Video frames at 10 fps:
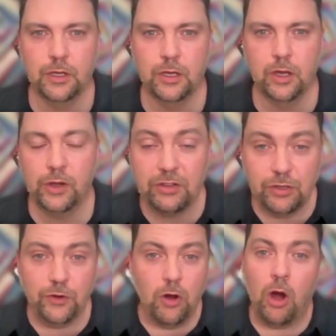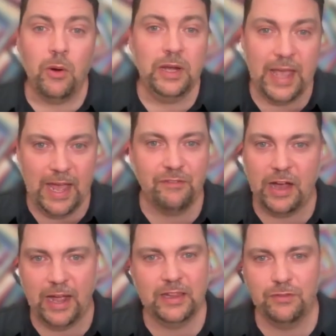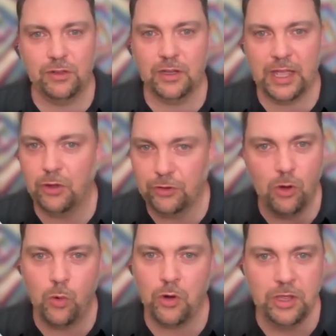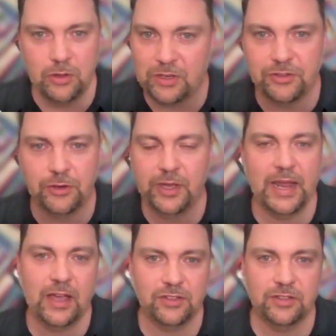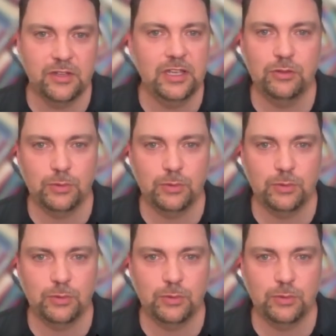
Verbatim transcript: Okay, so if you already have a high level account, don't worry, you can still get access to these.